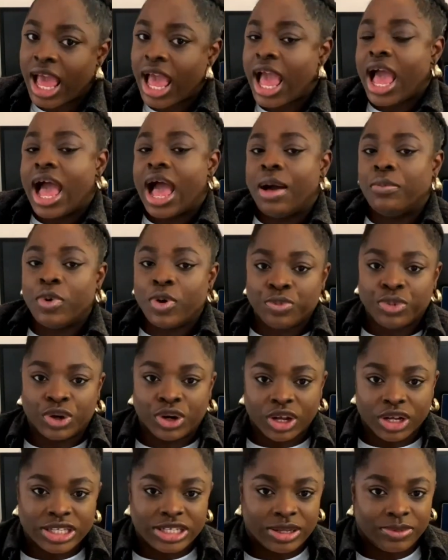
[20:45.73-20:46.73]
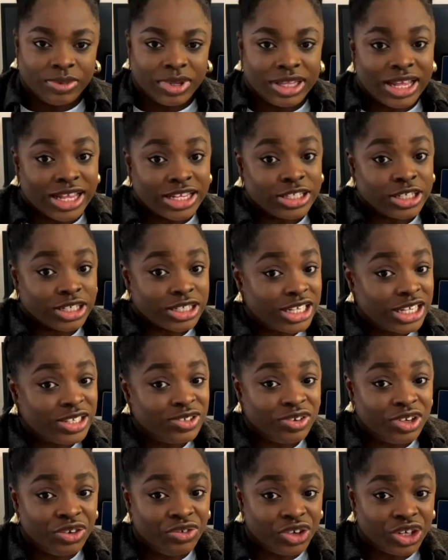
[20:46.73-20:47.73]
among productive. It has
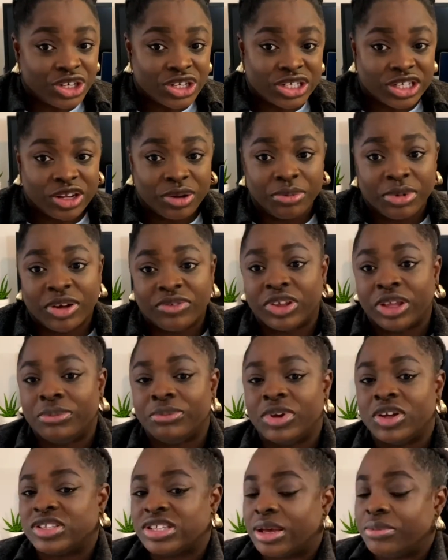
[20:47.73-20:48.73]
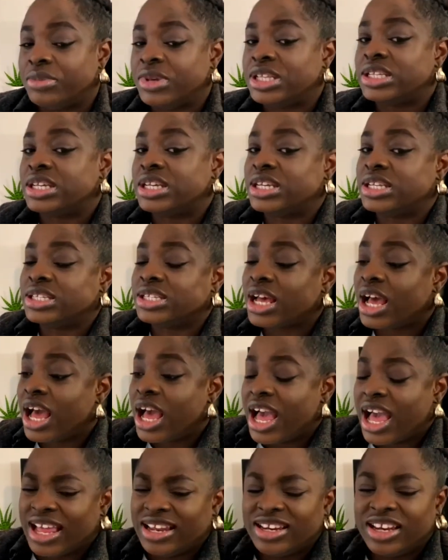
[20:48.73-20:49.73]
successfully reduced the number of emails and meetings,
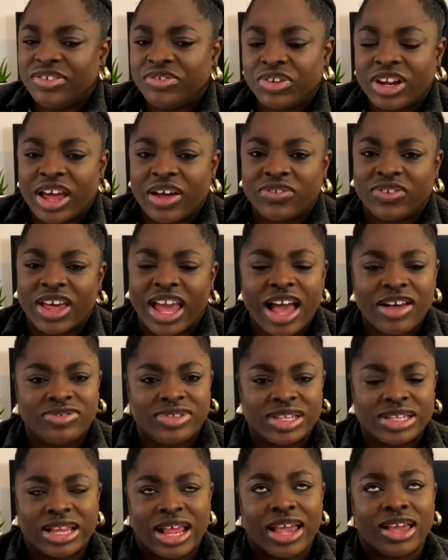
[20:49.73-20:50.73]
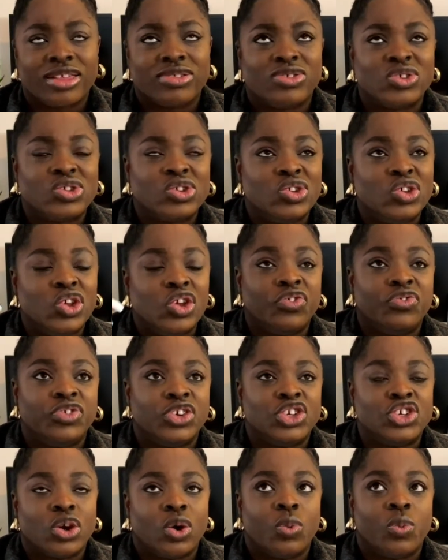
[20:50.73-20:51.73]
and even now they have this new
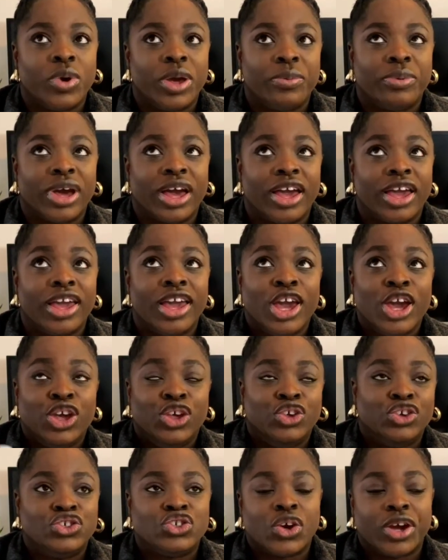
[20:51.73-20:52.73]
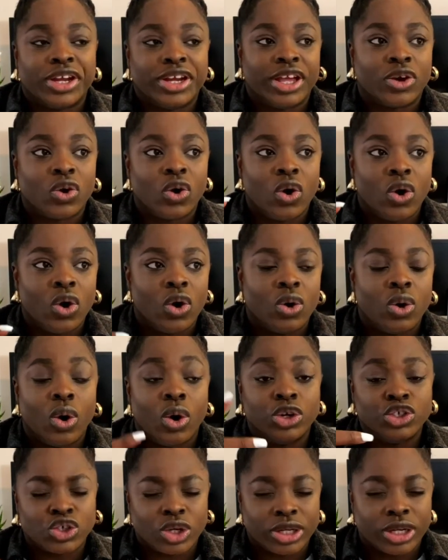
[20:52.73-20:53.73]
feature whereby you join a call or
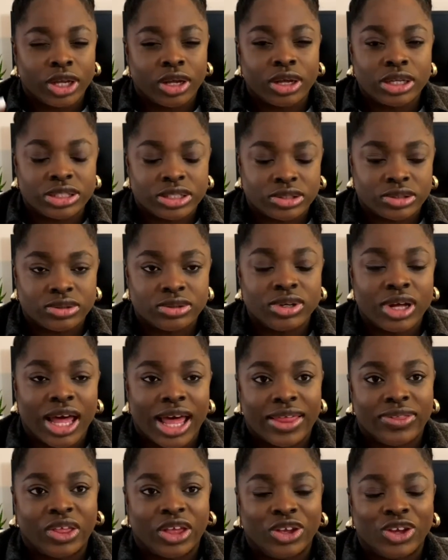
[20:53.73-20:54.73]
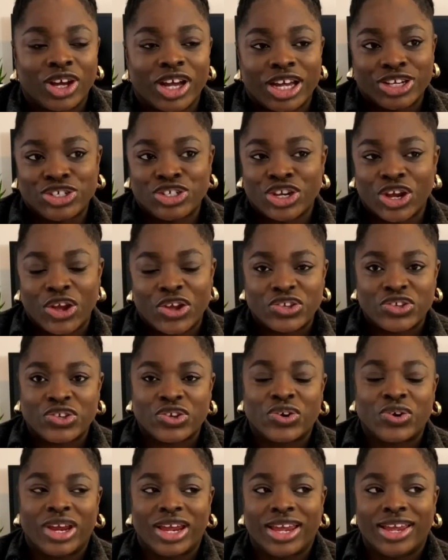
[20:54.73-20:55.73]
join a huddle and then you can share your
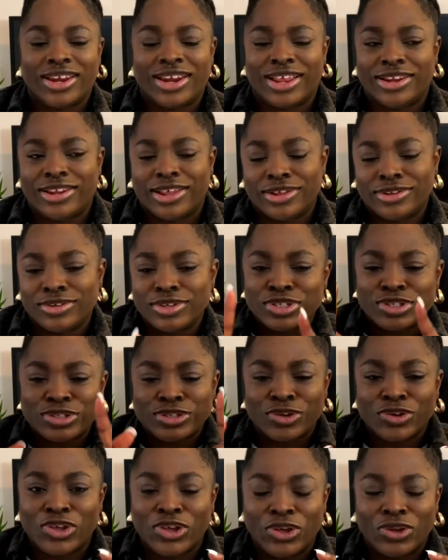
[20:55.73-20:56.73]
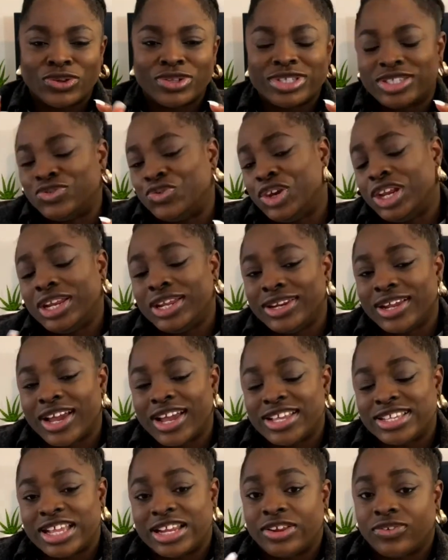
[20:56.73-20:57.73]
screen, and then it's so cute. It's really
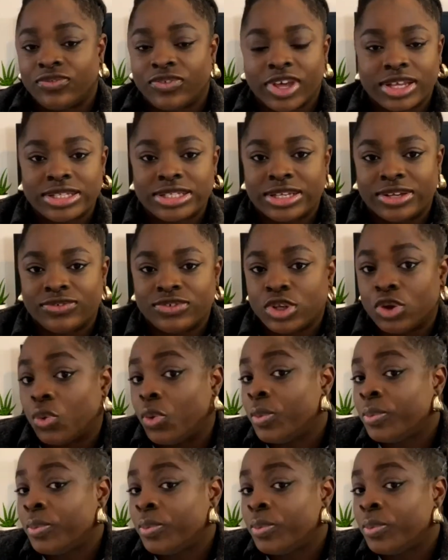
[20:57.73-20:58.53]
nice and effective. So